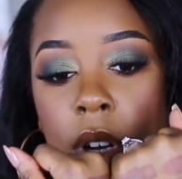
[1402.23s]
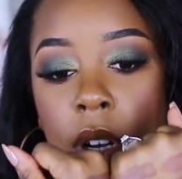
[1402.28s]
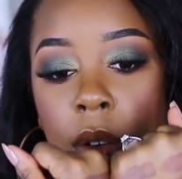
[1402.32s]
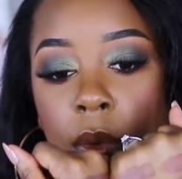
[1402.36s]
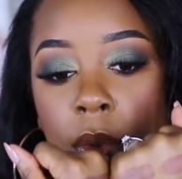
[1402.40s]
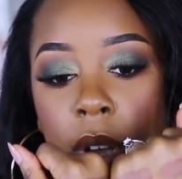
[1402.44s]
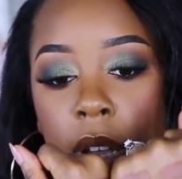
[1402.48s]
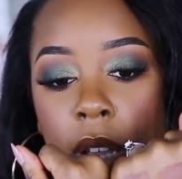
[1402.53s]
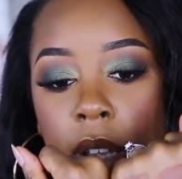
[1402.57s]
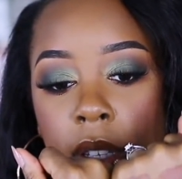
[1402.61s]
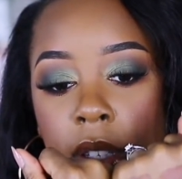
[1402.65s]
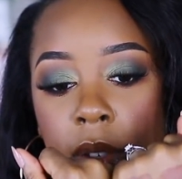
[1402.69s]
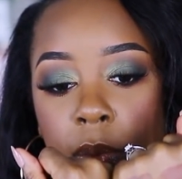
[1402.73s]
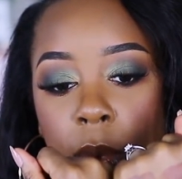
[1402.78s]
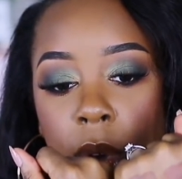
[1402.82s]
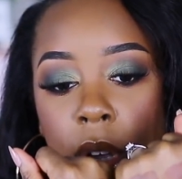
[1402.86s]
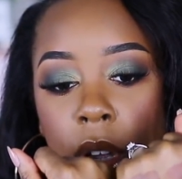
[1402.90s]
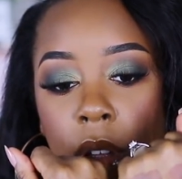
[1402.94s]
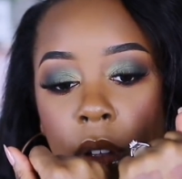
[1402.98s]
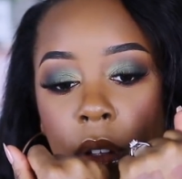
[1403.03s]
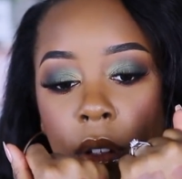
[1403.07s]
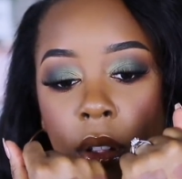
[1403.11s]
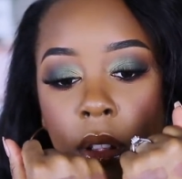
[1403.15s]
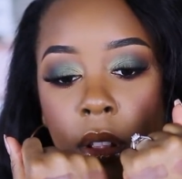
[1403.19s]
in a way as
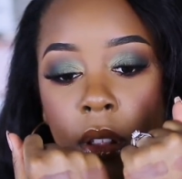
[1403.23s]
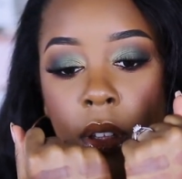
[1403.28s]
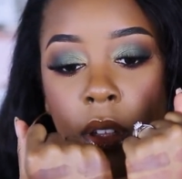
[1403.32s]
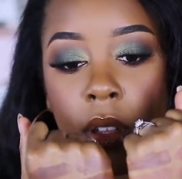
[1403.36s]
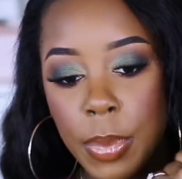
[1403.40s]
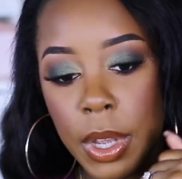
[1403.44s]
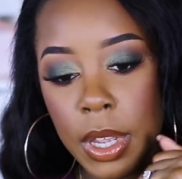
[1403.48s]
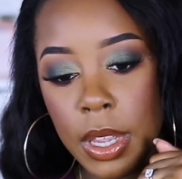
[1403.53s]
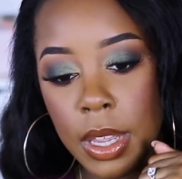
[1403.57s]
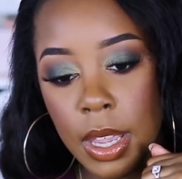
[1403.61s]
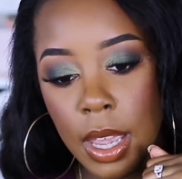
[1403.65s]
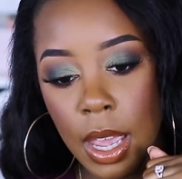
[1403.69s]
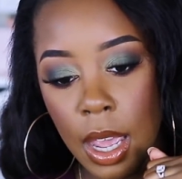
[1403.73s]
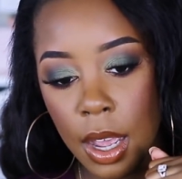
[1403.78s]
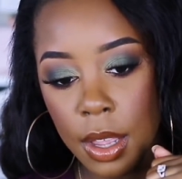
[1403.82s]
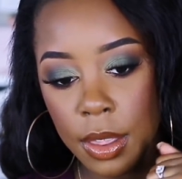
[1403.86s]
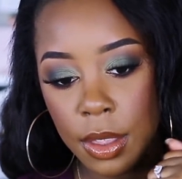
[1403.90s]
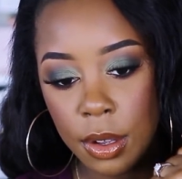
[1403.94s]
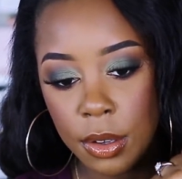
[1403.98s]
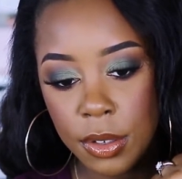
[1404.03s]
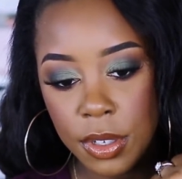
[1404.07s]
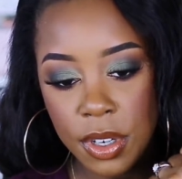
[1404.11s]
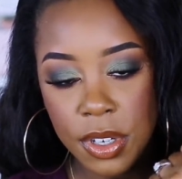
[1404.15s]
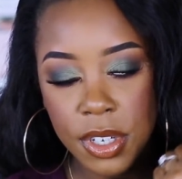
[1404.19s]
well. But yeah,
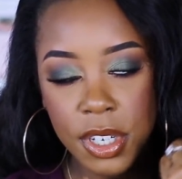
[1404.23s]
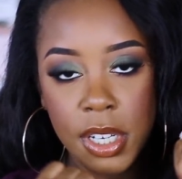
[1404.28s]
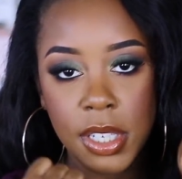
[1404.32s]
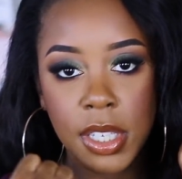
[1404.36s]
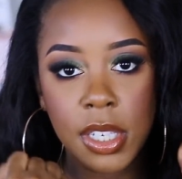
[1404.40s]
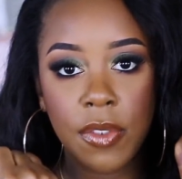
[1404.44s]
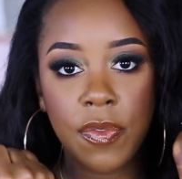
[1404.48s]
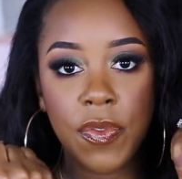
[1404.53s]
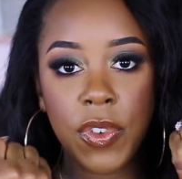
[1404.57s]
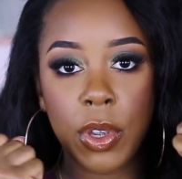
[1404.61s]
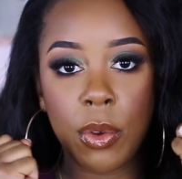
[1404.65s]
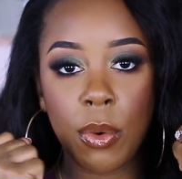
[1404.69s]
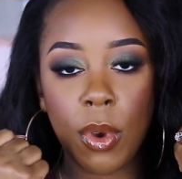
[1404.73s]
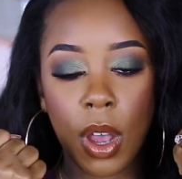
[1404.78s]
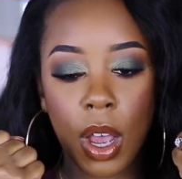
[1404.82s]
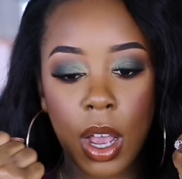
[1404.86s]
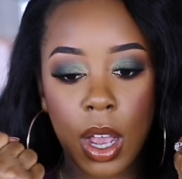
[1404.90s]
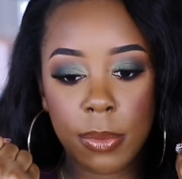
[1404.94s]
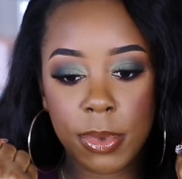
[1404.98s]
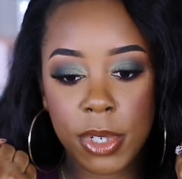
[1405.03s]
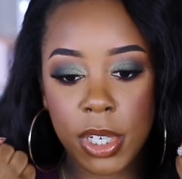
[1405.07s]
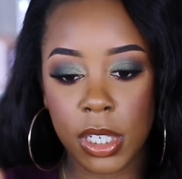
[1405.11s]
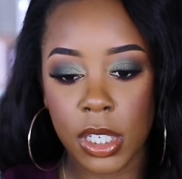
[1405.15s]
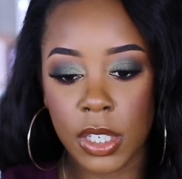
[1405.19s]
those are just a few
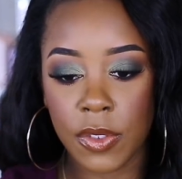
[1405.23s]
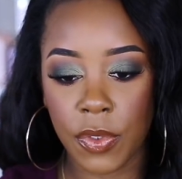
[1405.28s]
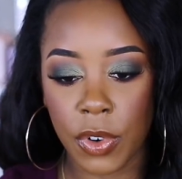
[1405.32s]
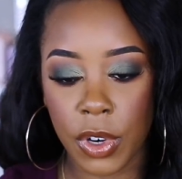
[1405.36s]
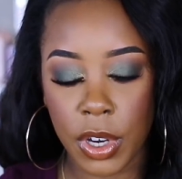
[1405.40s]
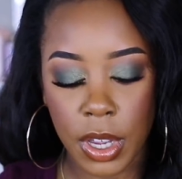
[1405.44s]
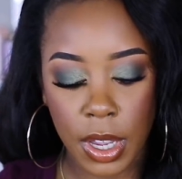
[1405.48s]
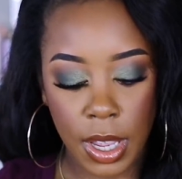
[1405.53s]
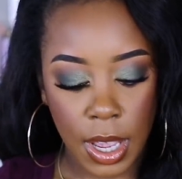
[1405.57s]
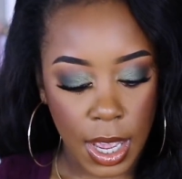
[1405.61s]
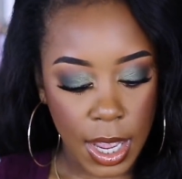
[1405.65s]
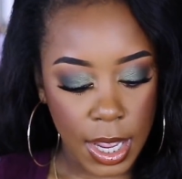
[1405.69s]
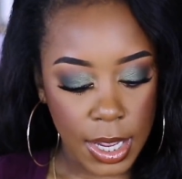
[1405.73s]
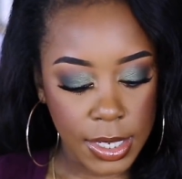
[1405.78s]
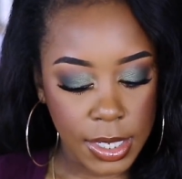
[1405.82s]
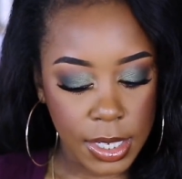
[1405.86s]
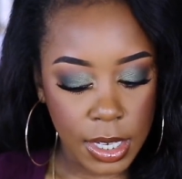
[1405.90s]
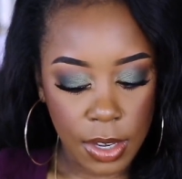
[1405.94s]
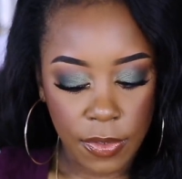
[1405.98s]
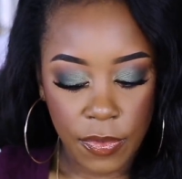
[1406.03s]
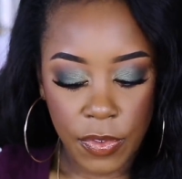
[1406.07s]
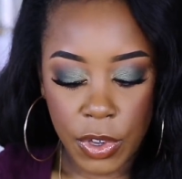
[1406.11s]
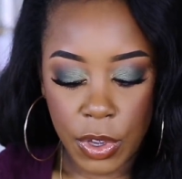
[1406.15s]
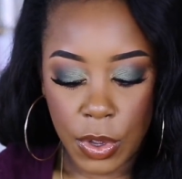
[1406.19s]
options for you guys
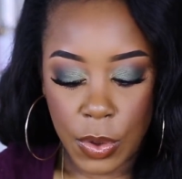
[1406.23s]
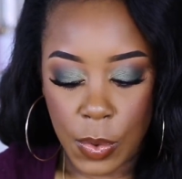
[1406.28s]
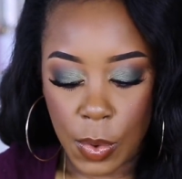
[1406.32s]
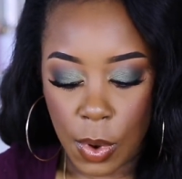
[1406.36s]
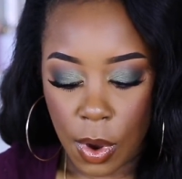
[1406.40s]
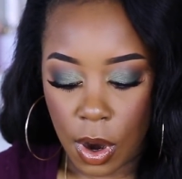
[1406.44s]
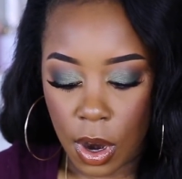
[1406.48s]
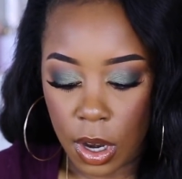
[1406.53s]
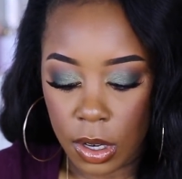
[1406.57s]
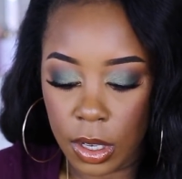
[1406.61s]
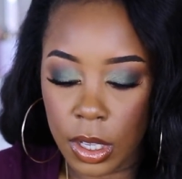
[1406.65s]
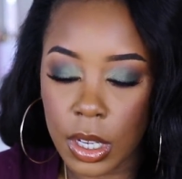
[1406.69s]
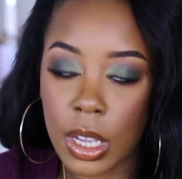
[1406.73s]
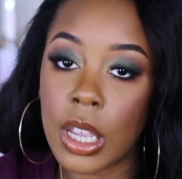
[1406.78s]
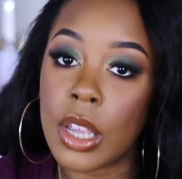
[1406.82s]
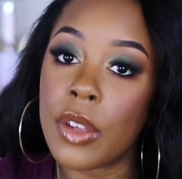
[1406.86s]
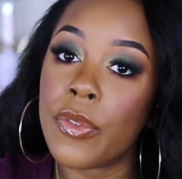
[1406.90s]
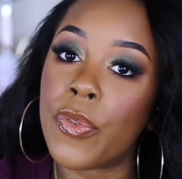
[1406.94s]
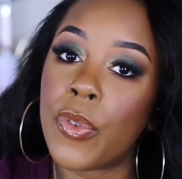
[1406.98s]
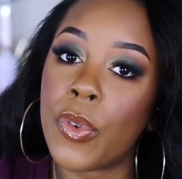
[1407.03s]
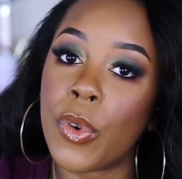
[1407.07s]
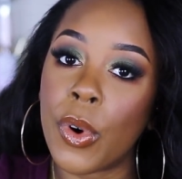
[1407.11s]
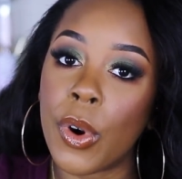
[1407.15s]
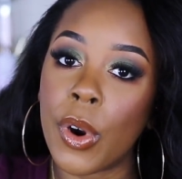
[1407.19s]
if you are looking
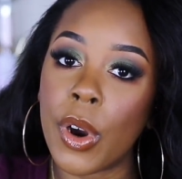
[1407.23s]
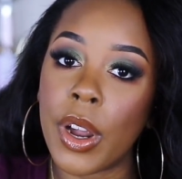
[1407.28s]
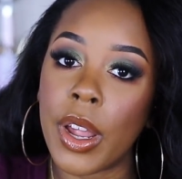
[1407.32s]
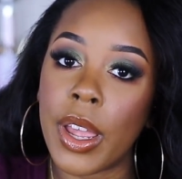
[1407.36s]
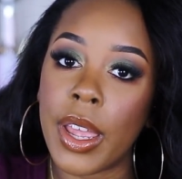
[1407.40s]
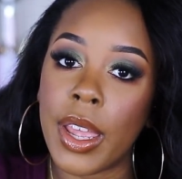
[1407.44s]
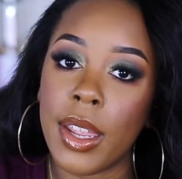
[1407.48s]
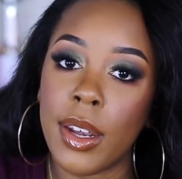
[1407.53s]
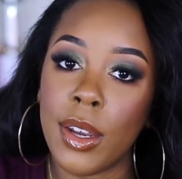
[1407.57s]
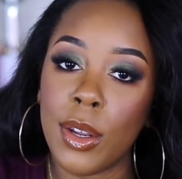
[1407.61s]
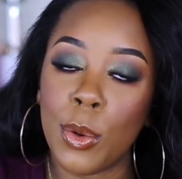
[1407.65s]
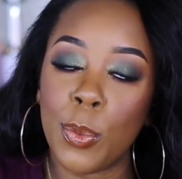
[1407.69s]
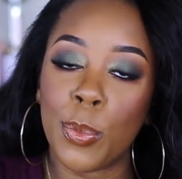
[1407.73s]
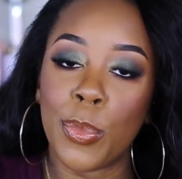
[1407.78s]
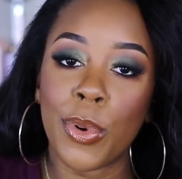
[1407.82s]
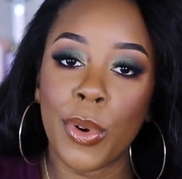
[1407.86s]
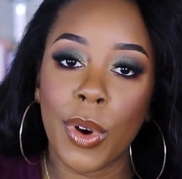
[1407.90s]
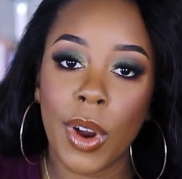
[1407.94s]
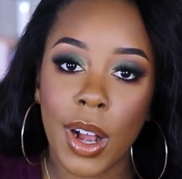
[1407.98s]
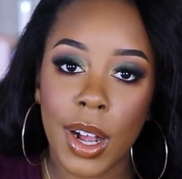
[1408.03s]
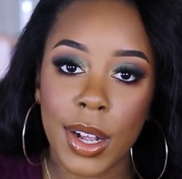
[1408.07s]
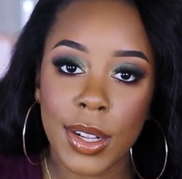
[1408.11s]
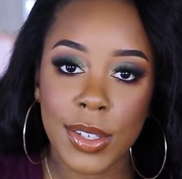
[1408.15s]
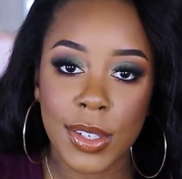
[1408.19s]
for a new
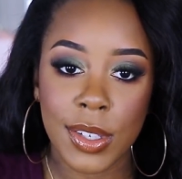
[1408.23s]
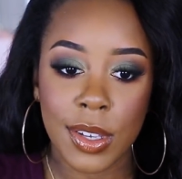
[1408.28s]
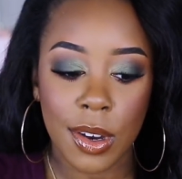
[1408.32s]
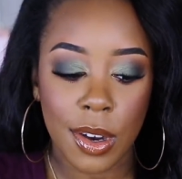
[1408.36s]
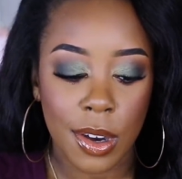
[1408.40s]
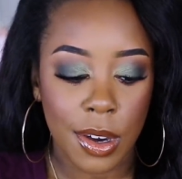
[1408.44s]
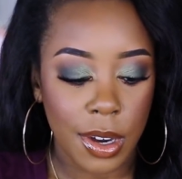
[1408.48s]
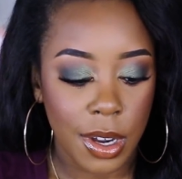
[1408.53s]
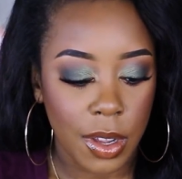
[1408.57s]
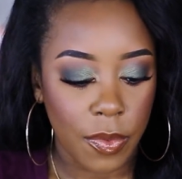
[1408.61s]
bronzer,